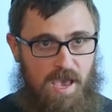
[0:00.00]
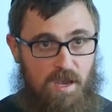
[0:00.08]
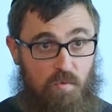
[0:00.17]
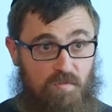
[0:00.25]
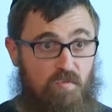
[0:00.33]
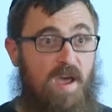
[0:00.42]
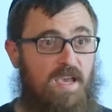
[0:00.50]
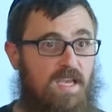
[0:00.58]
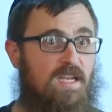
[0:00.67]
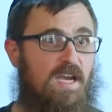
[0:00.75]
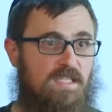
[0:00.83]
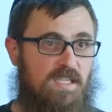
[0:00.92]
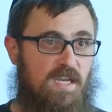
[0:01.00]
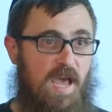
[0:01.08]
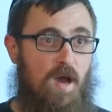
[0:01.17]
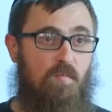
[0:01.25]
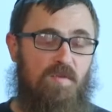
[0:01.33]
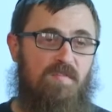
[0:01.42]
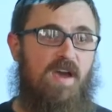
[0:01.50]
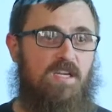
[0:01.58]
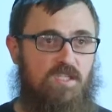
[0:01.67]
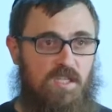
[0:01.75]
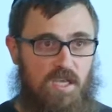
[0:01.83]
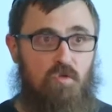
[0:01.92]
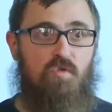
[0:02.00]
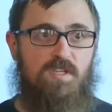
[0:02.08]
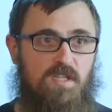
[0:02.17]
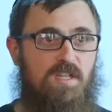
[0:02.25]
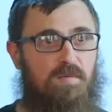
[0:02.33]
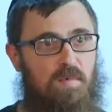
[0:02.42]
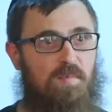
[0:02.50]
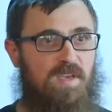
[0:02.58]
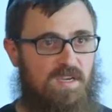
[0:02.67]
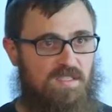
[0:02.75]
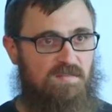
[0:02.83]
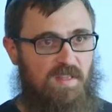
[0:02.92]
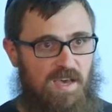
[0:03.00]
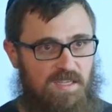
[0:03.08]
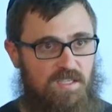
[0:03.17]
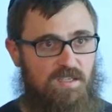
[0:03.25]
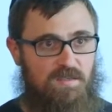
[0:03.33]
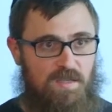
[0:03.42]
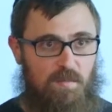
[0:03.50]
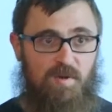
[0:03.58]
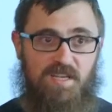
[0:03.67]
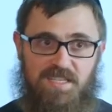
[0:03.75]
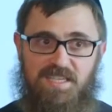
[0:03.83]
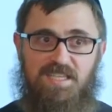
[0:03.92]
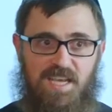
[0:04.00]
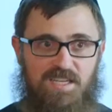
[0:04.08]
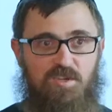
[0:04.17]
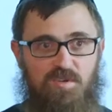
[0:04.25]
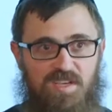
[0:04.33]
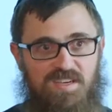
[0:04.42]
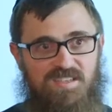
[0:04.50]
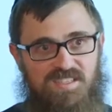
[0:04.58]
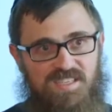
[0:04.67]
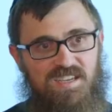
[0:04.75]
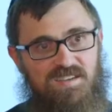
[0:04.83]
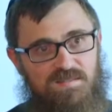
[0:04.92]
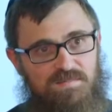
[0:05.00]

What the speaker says: and we've recognized it now, and we've actually increased the limit because of that. But it did take 2 years.